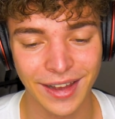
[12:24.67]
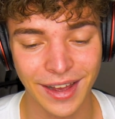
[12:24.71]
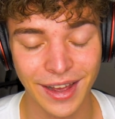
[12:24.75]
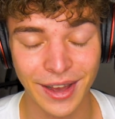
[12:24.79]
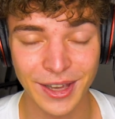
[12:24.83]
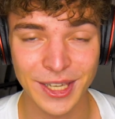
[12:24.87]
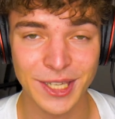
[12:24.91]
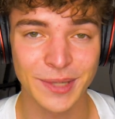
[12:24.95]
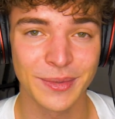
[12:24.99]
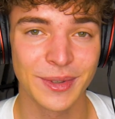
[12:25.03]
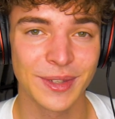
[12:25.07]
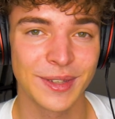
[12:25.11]
I
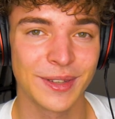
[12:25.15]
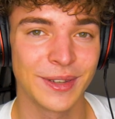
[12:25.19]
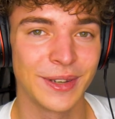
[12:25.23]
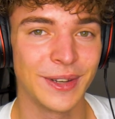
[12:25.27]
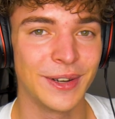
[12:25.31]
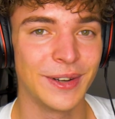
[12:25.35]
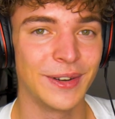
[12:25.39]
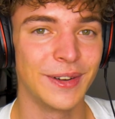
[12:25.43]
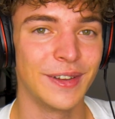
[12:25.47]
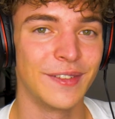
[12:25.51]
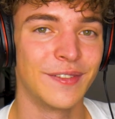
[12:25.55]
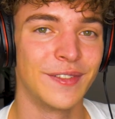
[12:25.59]
also want to
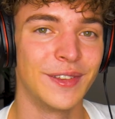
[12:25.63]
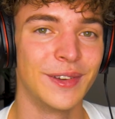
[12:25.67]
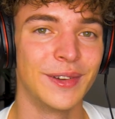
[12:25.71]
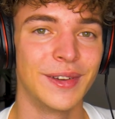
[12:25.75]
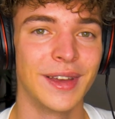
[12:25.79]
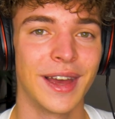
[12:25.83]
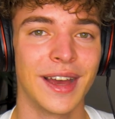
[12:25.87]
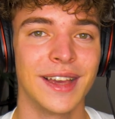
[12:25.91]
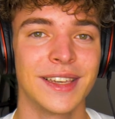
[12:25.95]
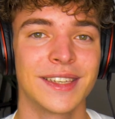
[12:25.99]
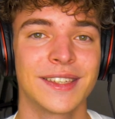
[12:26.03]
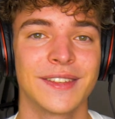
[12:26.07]
know if you
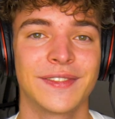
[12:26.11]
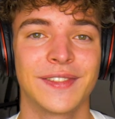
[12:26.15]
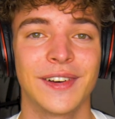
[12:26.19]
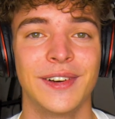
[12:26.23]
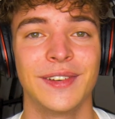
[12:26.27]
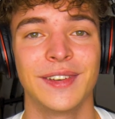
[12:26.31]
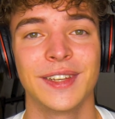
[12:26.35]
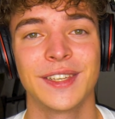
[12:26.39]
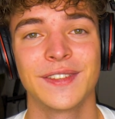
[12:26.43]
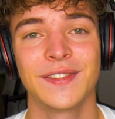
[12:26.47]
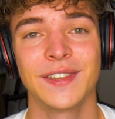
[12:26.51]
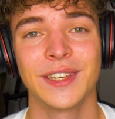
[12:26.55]
guys
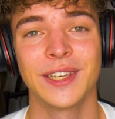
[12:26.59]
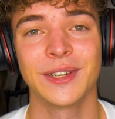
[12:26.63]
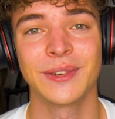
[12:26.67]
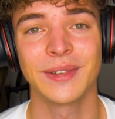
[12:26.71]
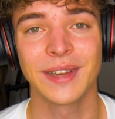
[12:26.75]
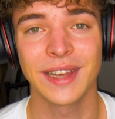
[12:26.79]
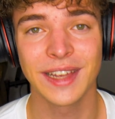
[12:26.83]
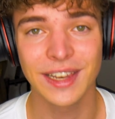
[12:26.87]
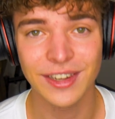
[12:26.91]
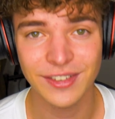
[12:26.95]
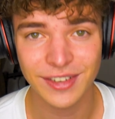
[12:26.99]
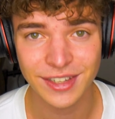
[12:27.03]
found this video
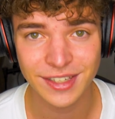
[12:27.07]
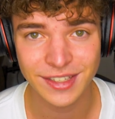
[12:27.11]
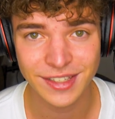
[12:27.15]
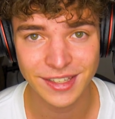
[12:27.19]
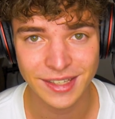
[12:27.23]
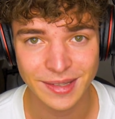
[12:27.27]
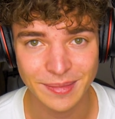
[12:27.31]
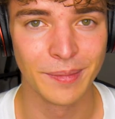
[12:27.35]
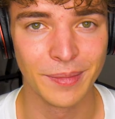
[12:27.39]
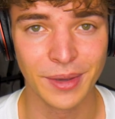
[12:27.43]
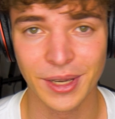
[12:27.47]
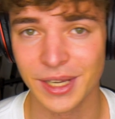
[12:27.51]

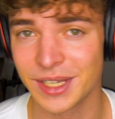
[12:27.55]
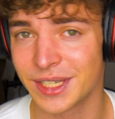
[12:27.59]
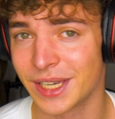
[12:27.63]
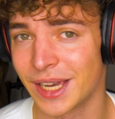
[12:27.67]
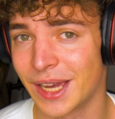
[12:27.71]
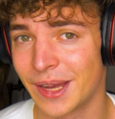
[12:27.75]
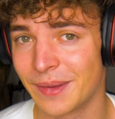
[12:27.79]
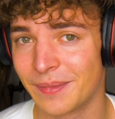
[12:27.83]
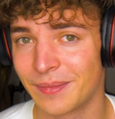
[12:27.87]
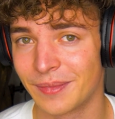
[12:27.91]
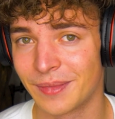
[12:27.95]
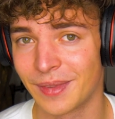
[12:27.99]
interesting, because
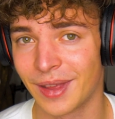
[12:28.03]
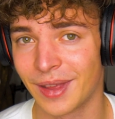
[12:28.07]
yeah,